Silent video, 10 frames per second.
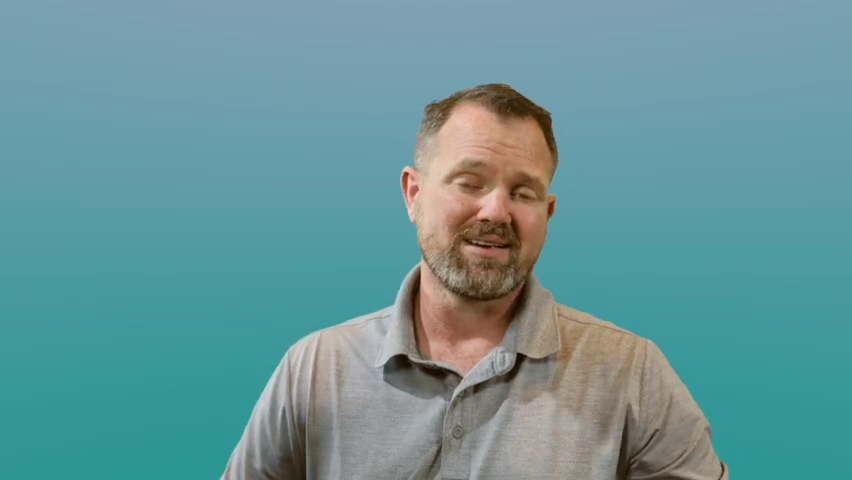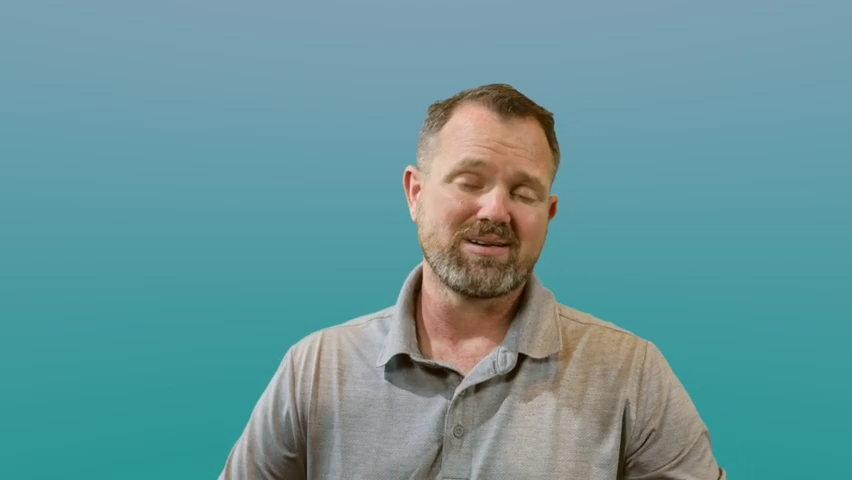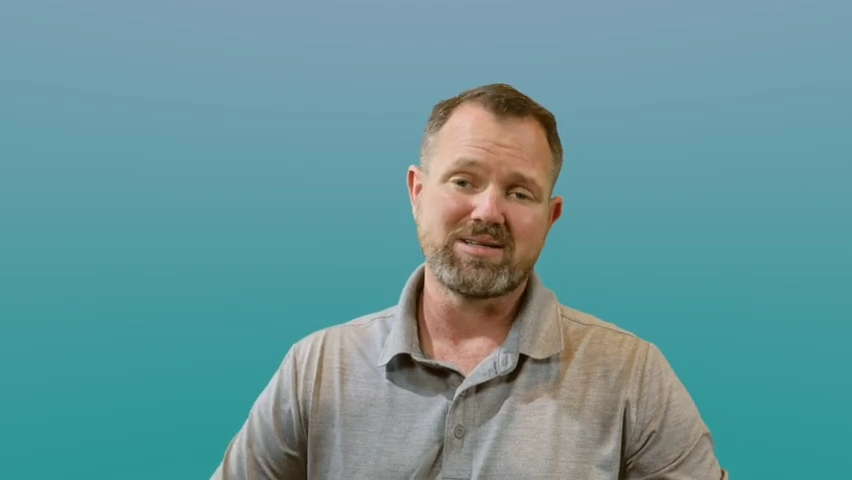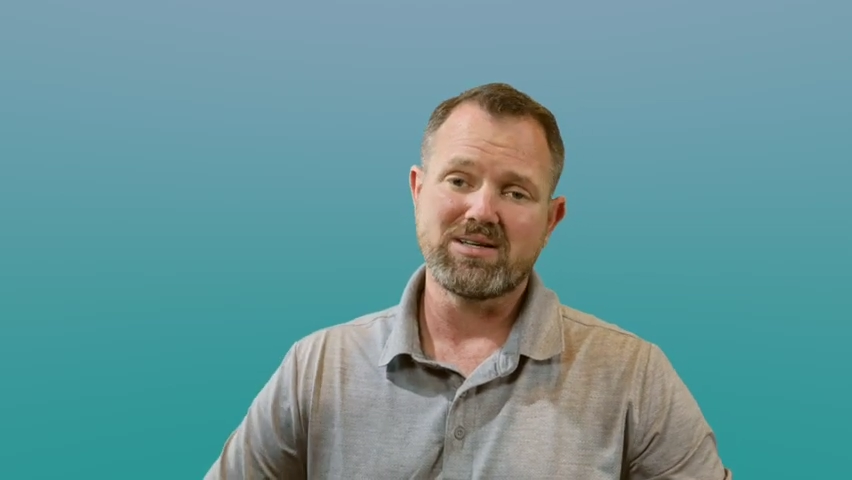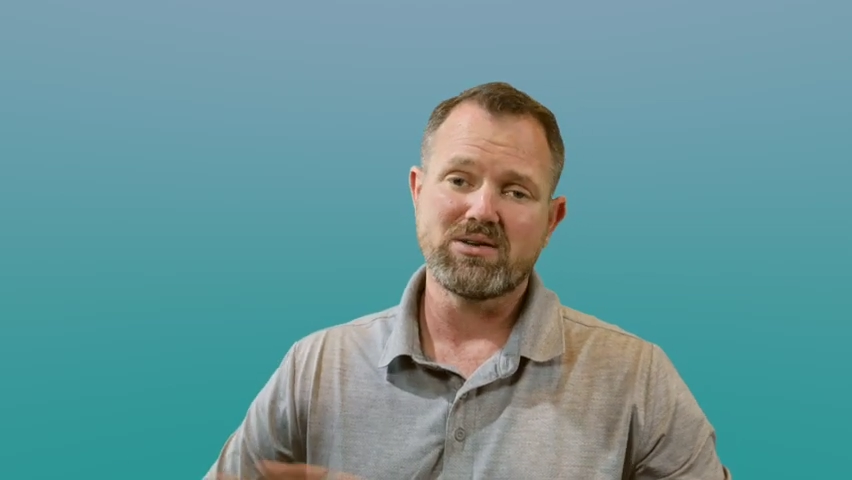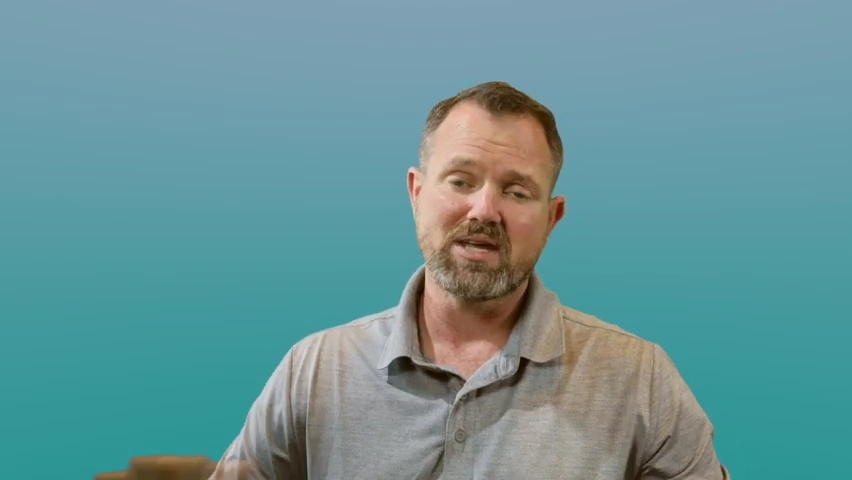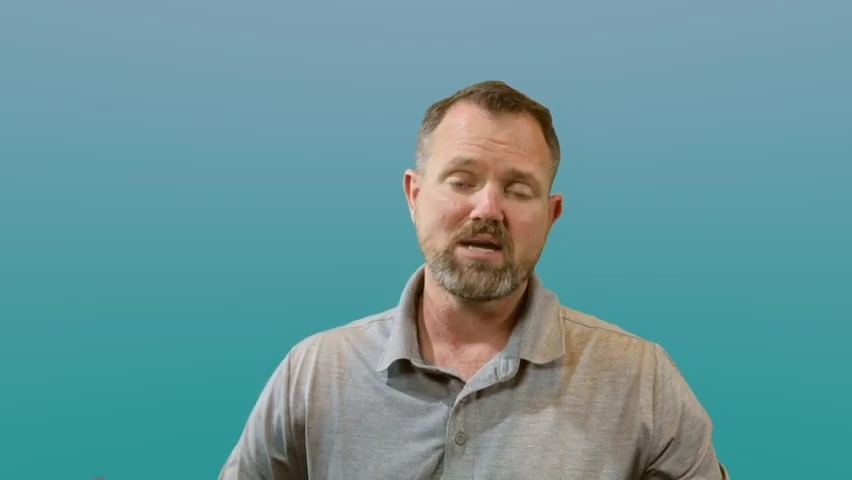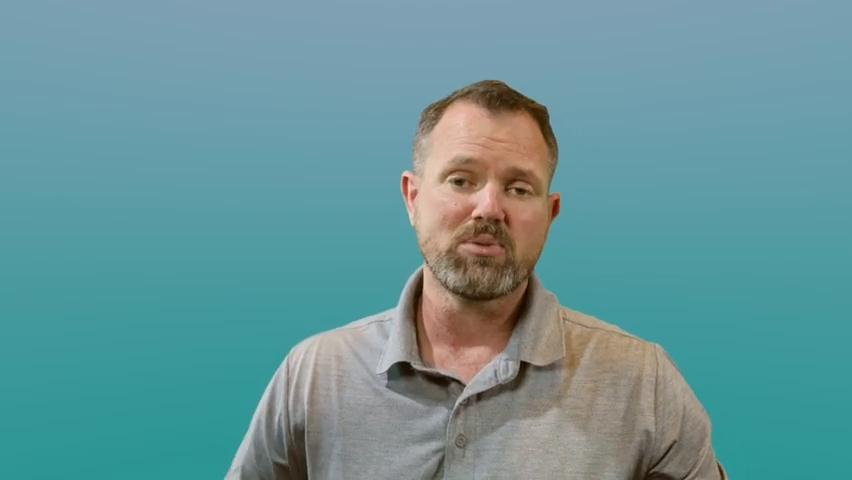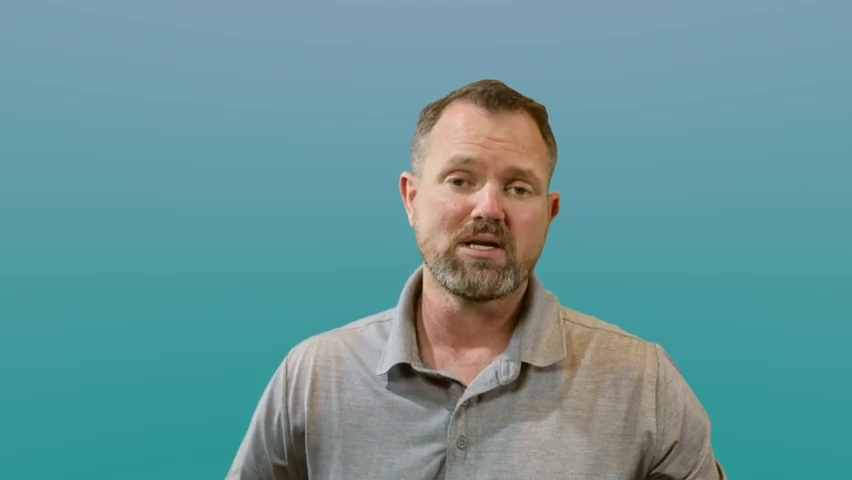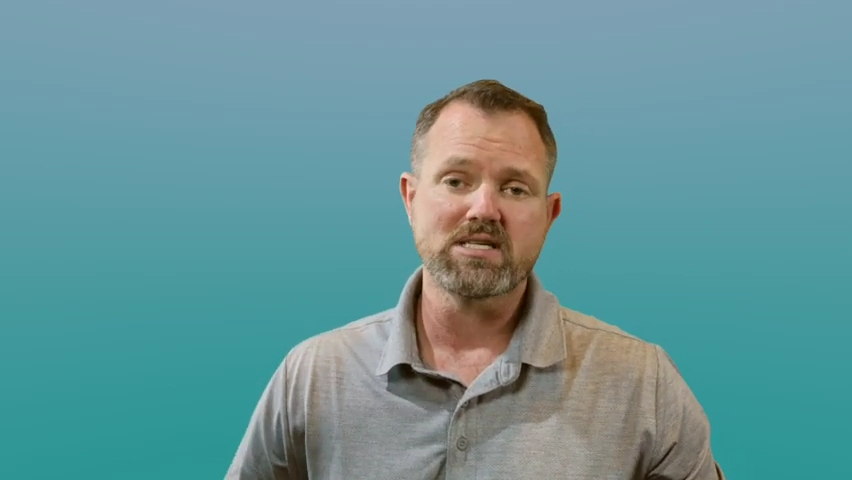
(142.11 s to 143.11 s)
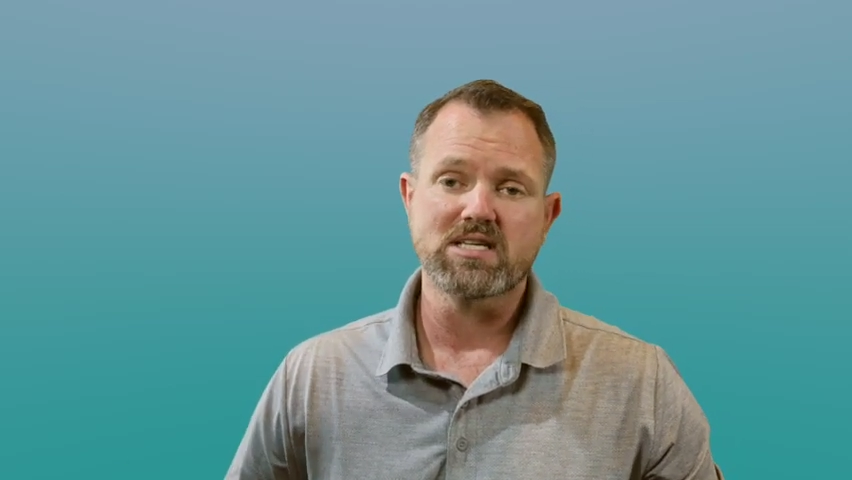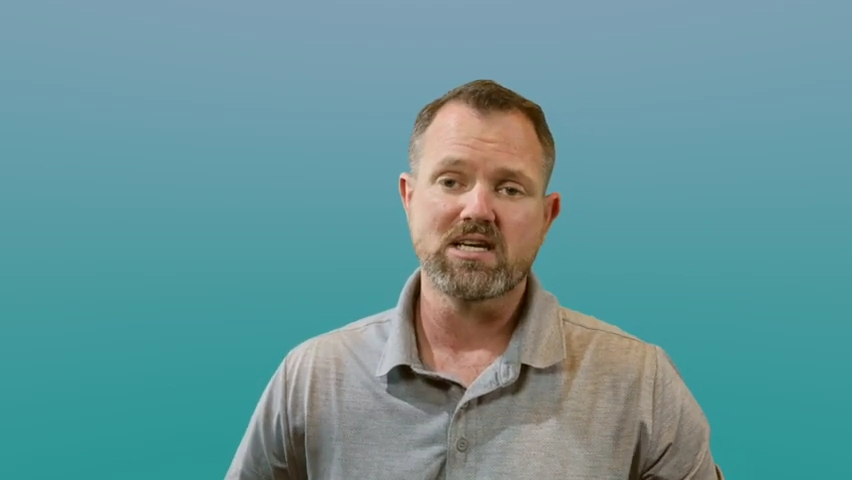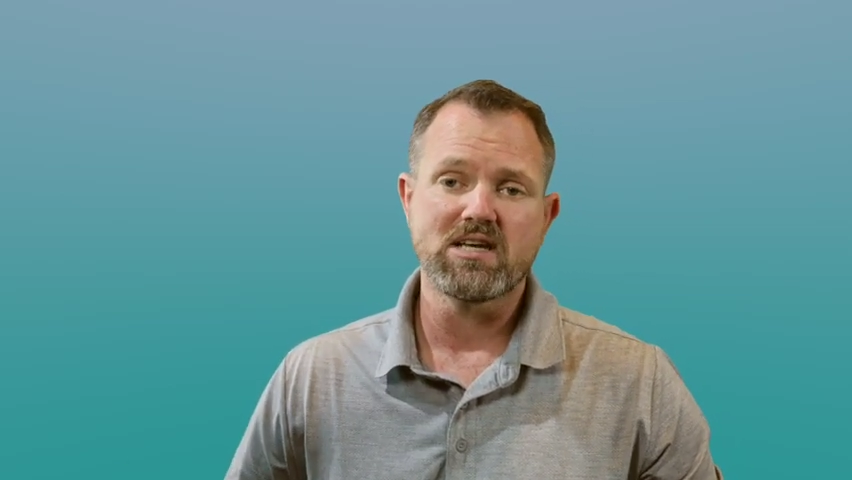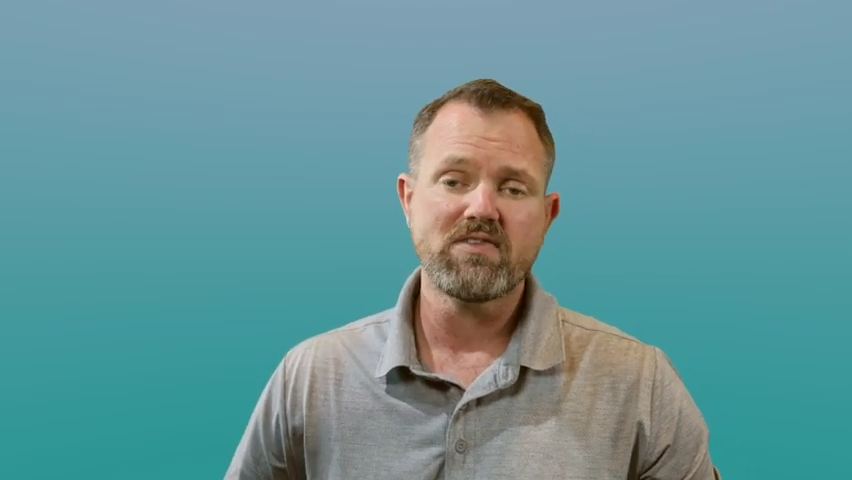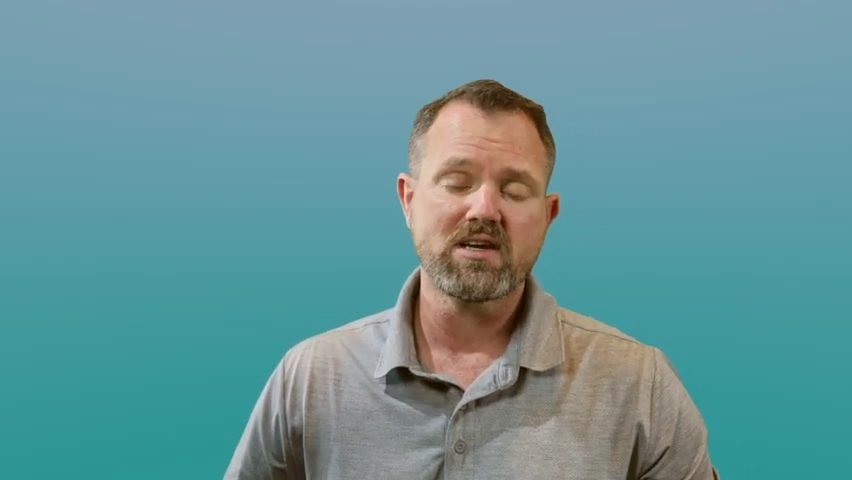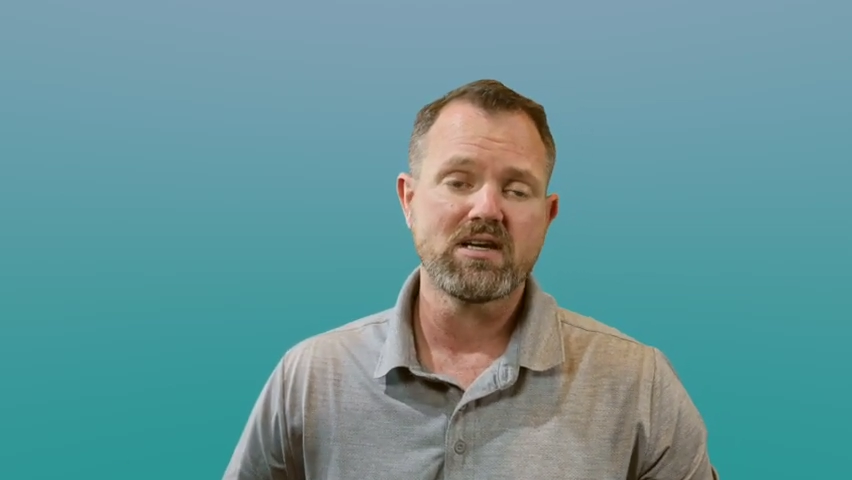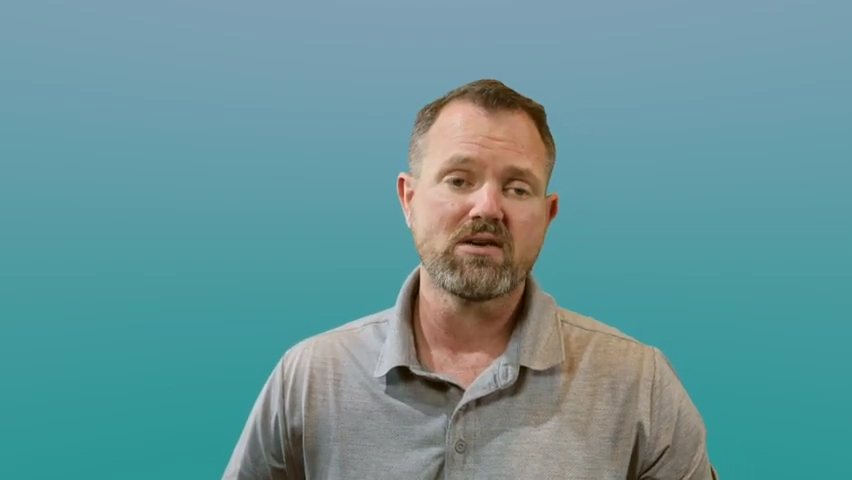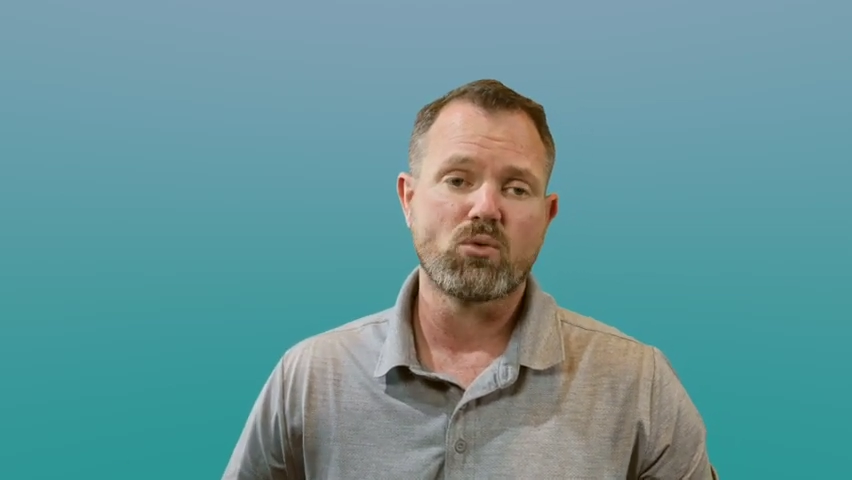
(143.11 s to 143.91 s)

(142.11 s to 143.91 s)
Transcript: uh, you know, they can play a significant